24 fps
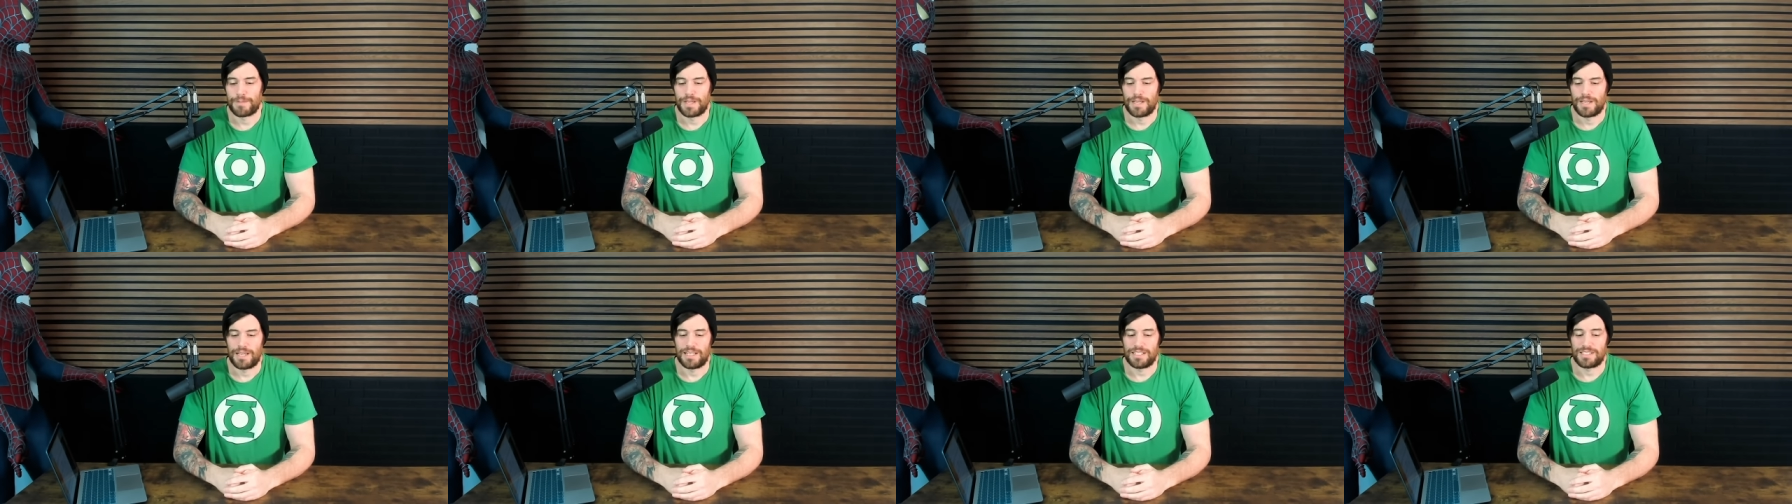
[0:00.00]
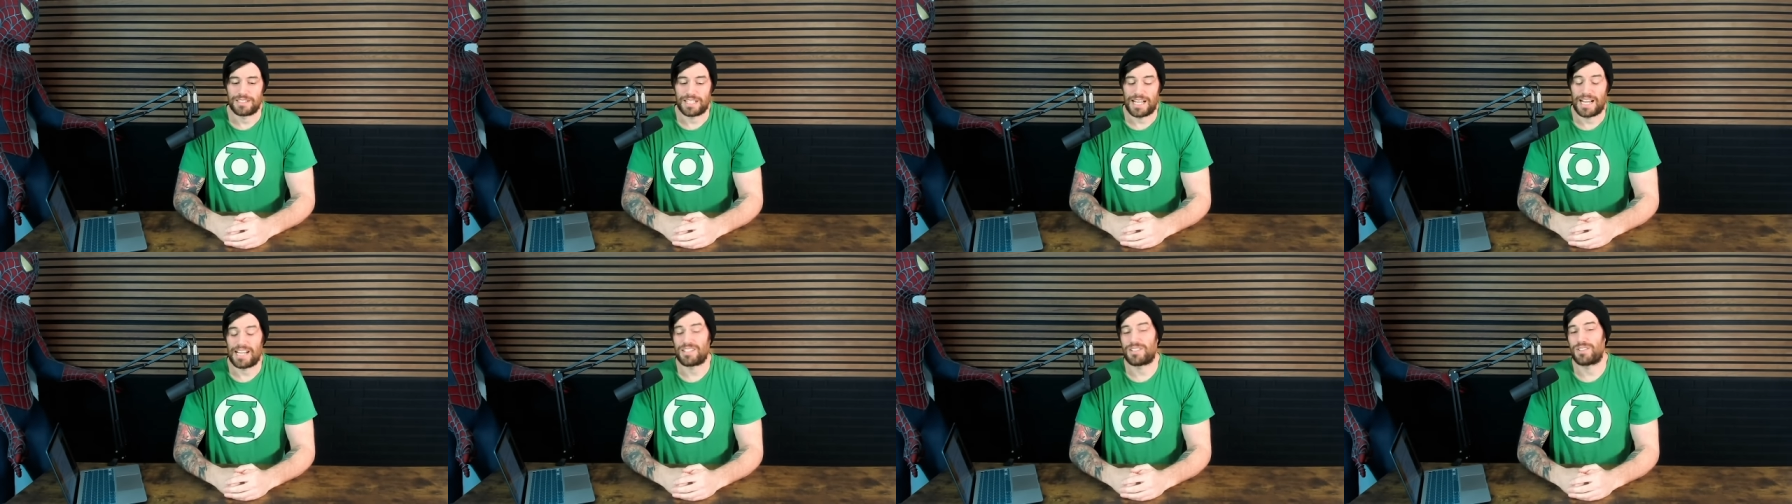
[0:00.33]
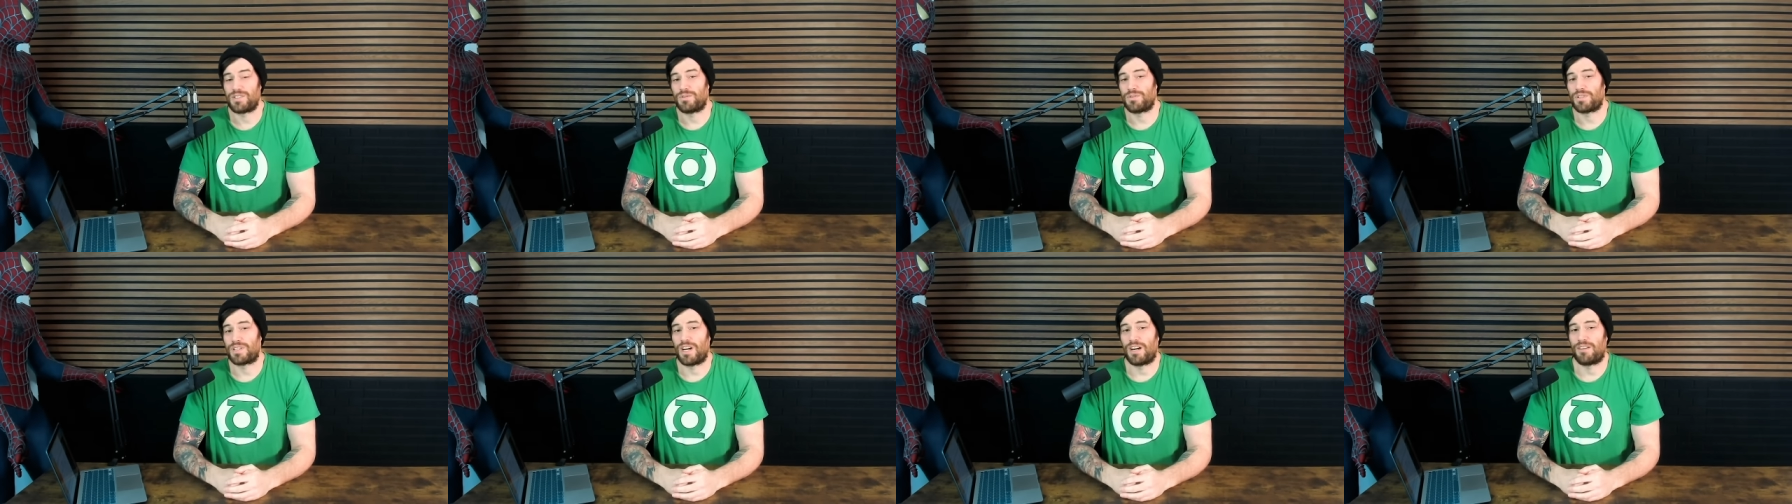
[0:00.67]
His last
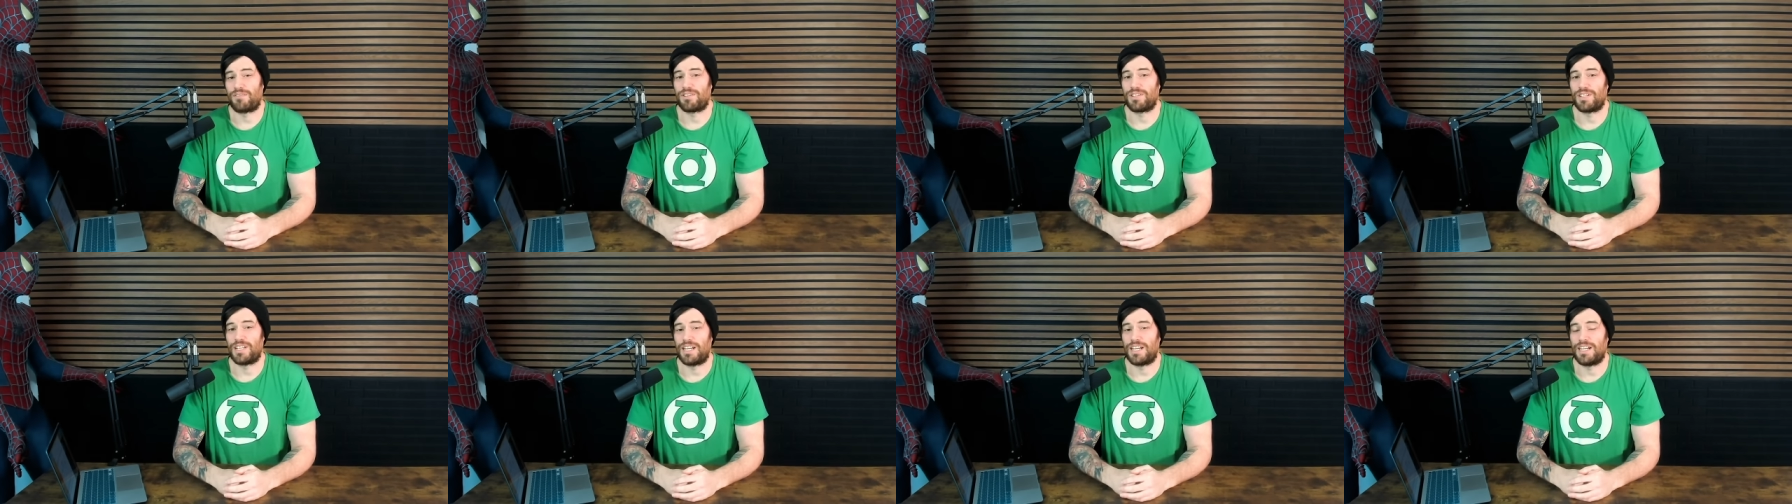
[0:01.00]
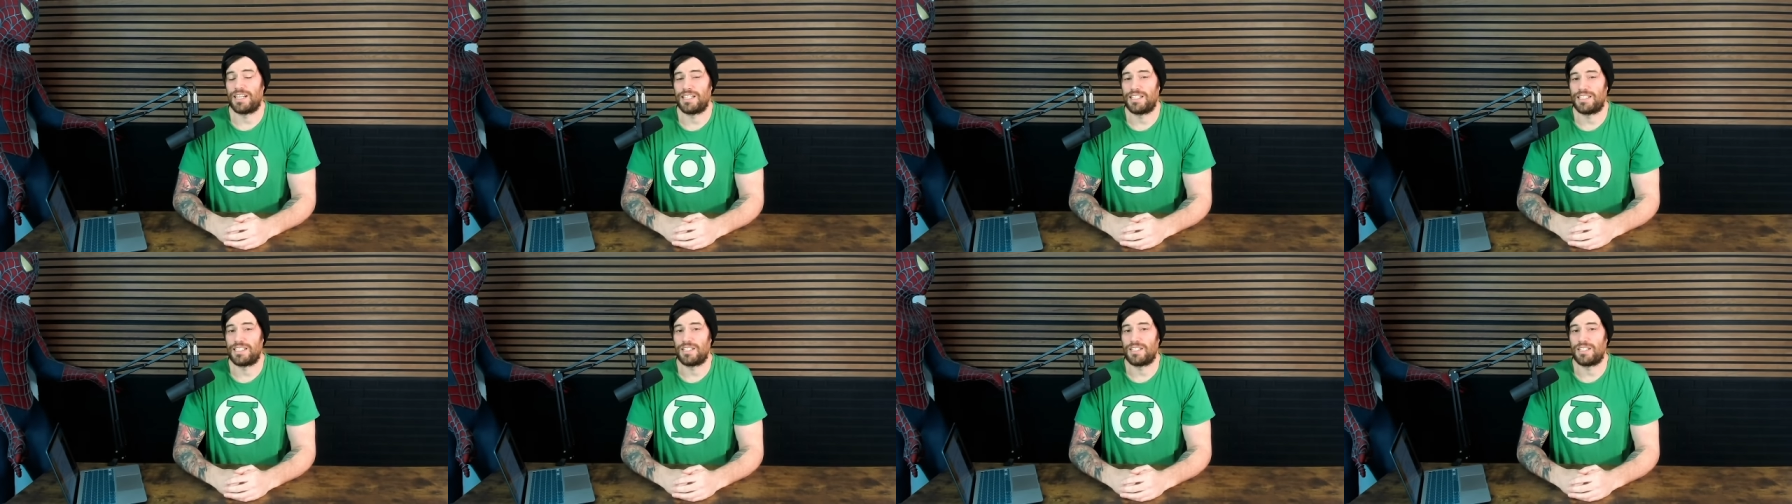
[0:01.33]
known cover that he did